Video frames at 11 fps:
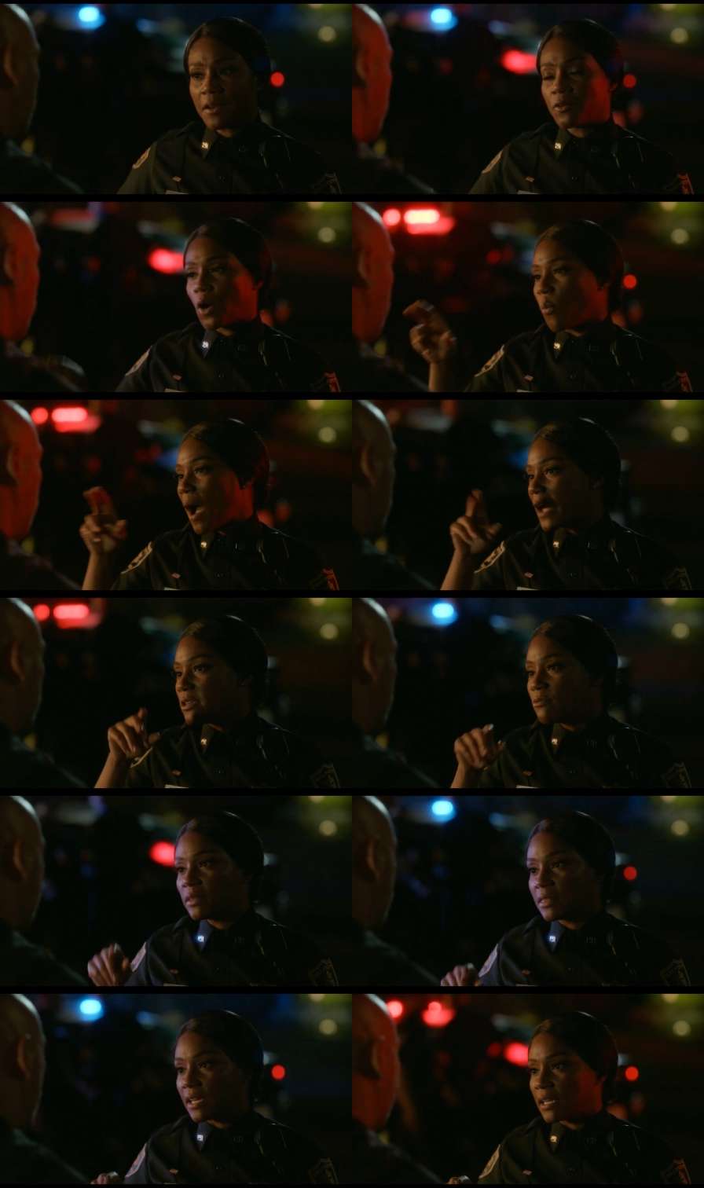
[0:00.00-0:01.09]
I don't know why
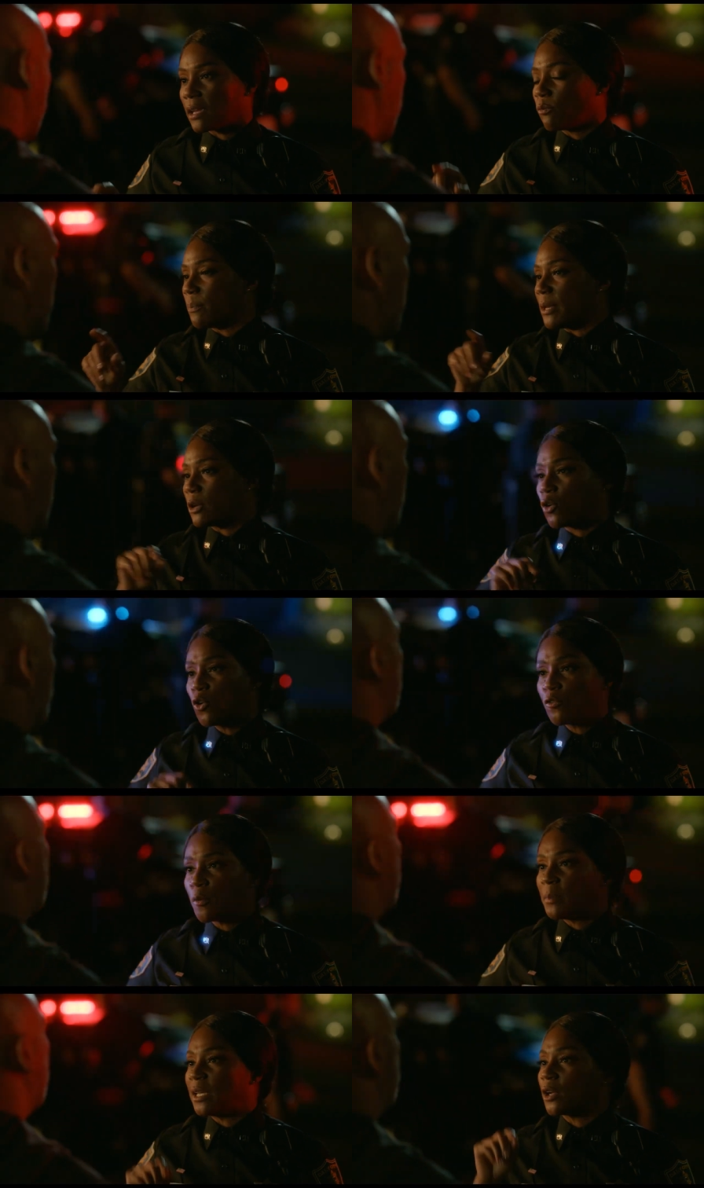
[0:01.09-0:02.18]
you would think it would be
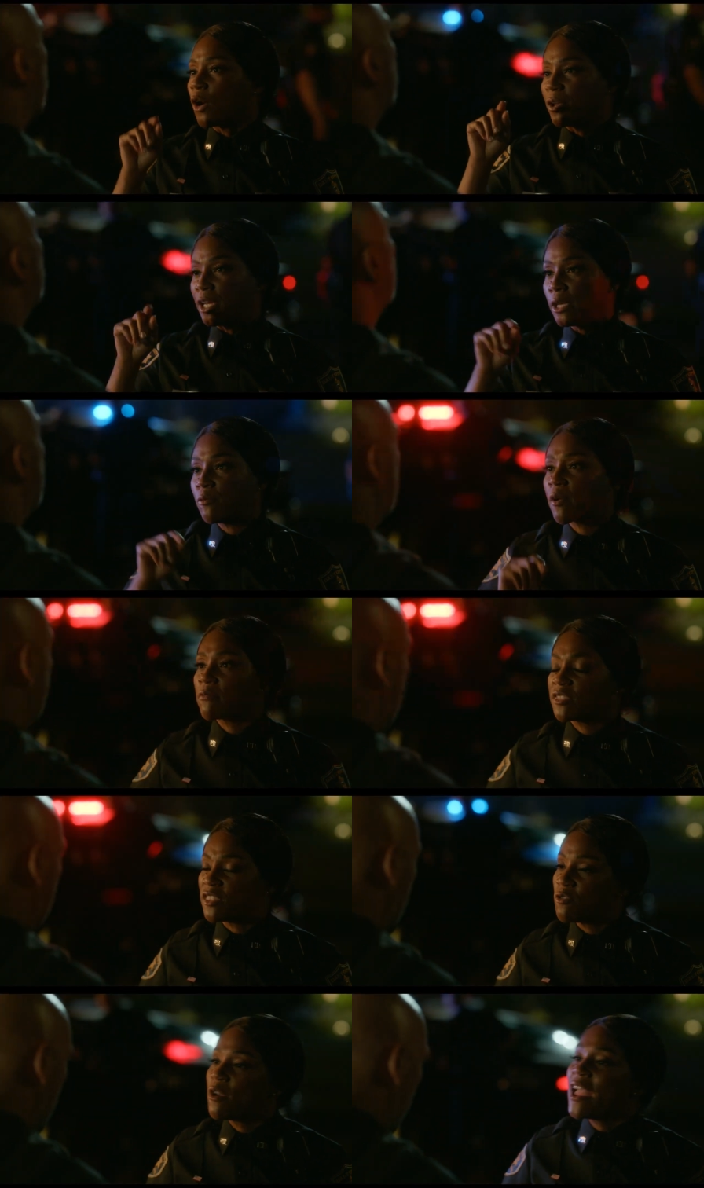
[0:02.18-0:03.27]
cool for me to go anywhere
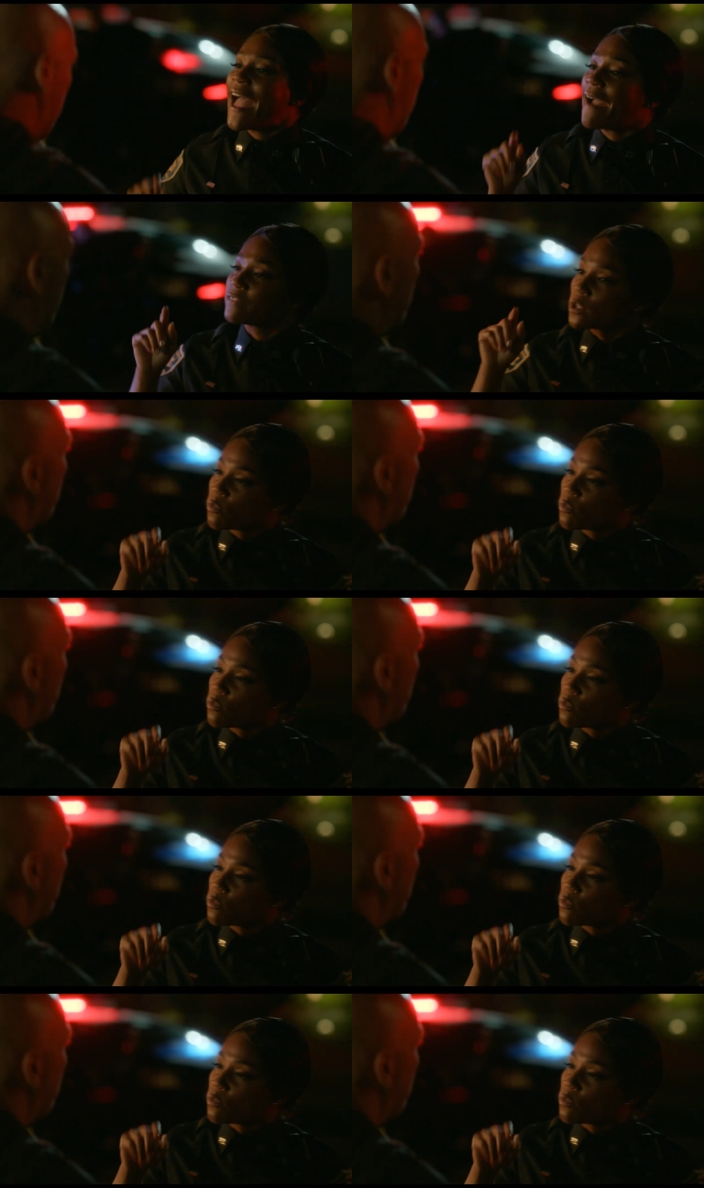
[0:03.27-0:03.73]
with you after